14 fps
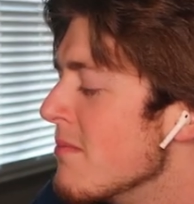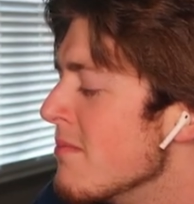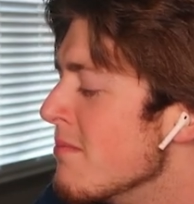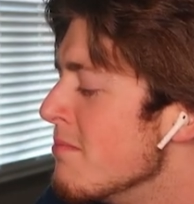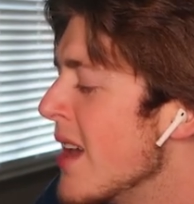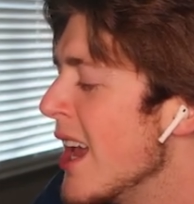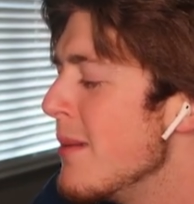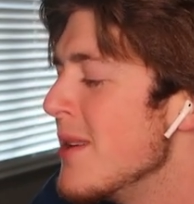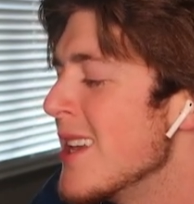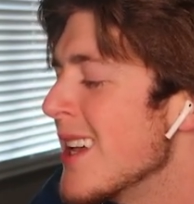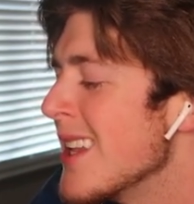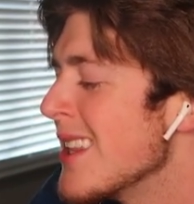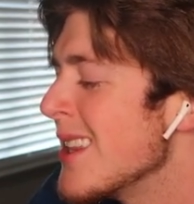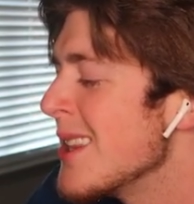maybe
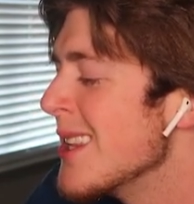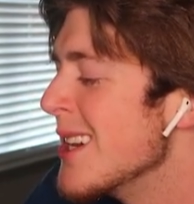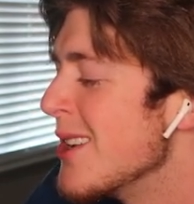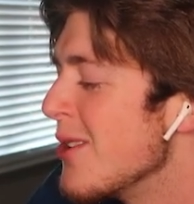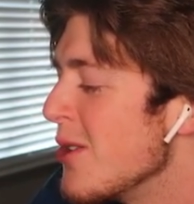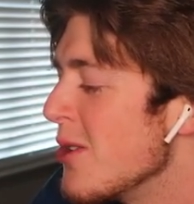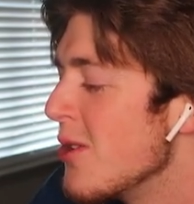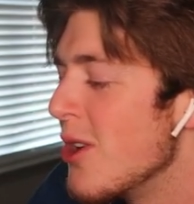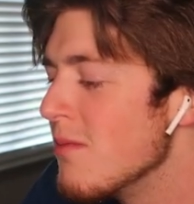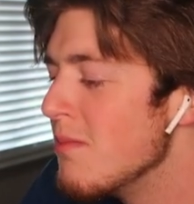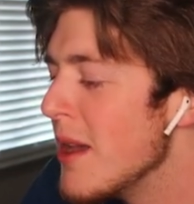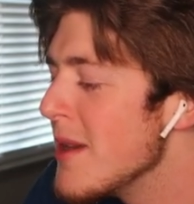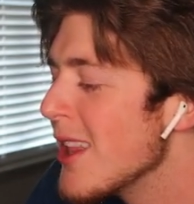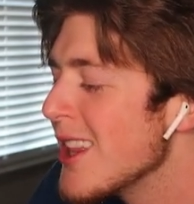a little
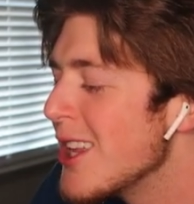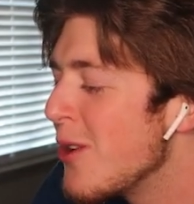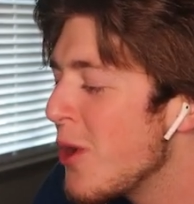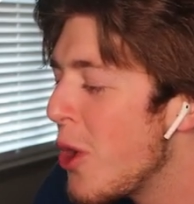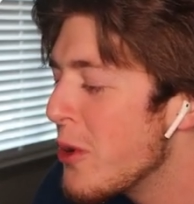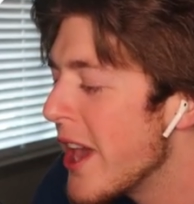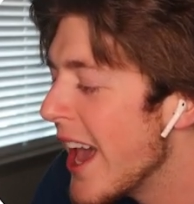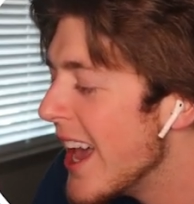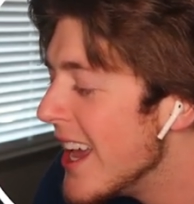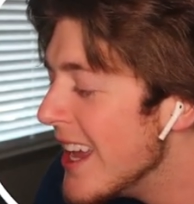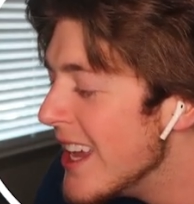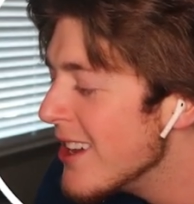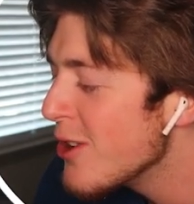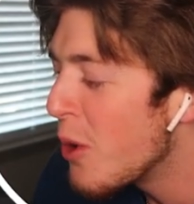
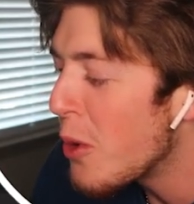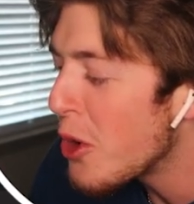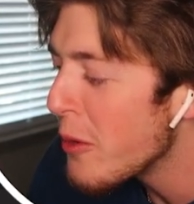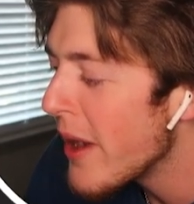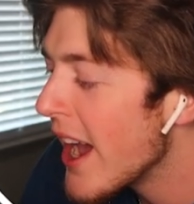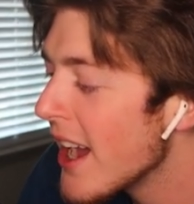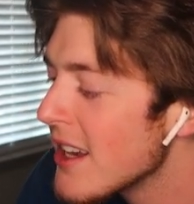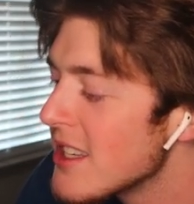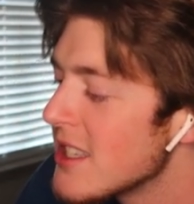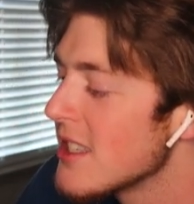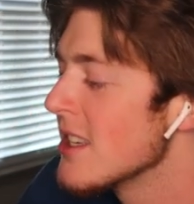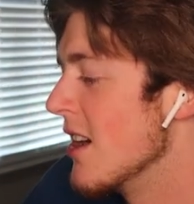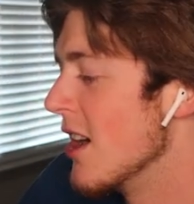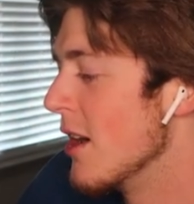okay quarterbacks.